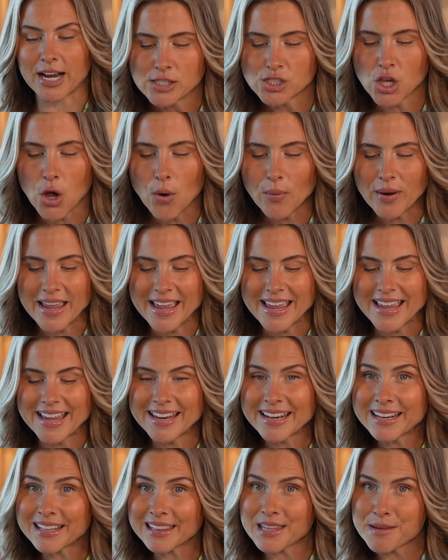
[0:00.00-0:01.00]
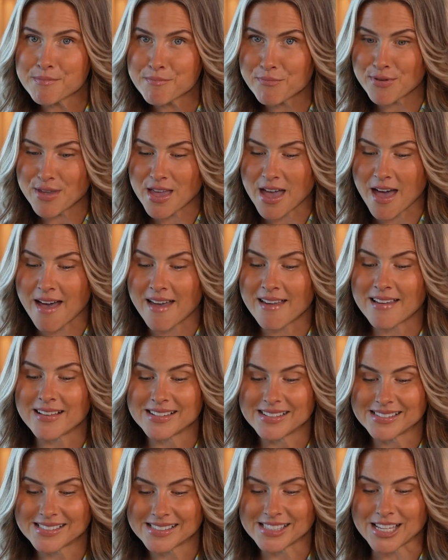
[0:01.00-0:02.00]
And so in limpia
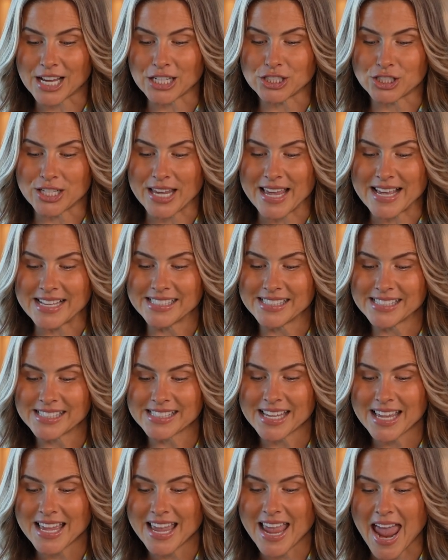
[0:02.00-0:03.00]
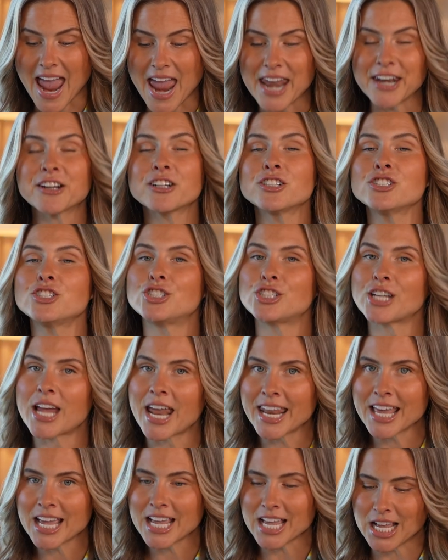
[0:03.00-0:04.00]
sessions,
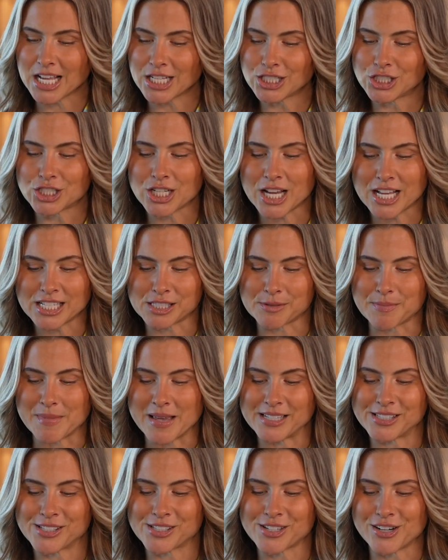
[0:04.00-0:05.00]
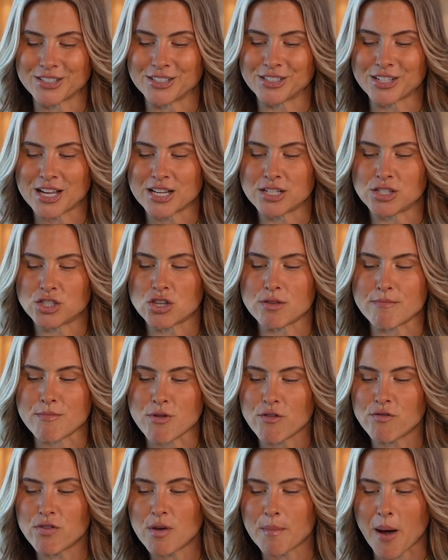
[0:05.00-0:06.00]
energetic adjustments are done to
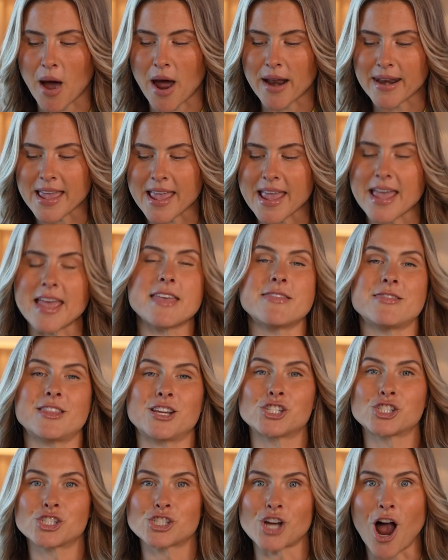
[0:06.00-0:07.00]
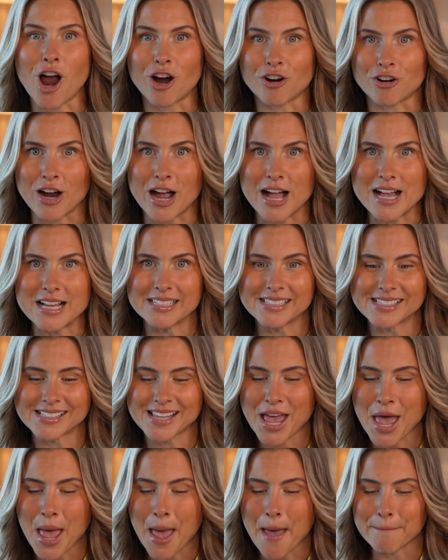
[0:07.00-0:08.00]
move the body and the chakras
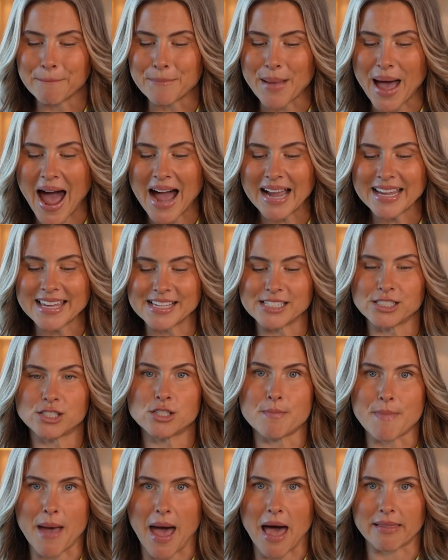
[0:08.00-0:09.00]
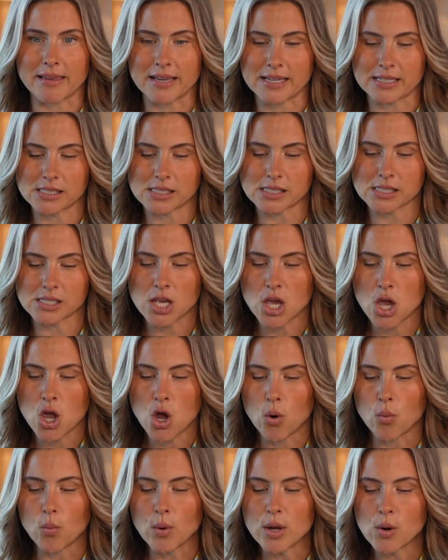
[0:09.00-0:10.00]
back into balance.
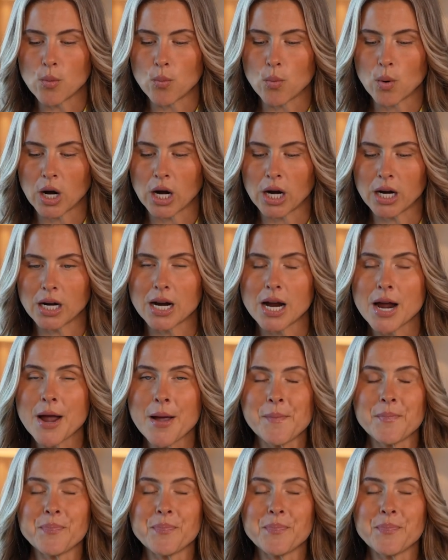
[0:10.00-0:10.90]
We work